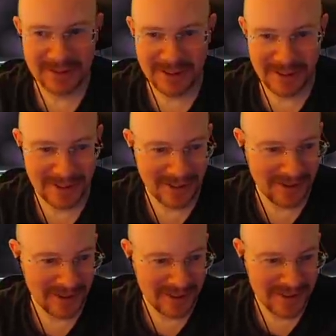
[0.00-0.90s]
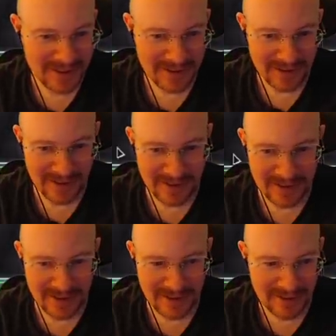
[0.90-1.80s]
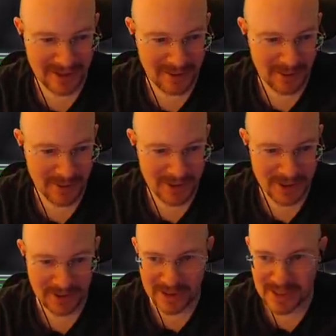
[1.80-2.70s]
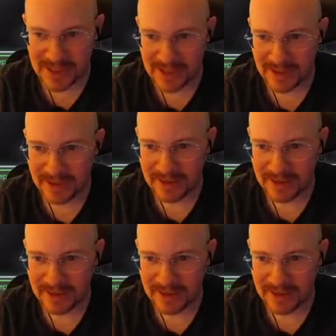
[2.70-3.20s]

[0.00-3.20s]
There you go, nice. Uh, okay, well, we're shieldless.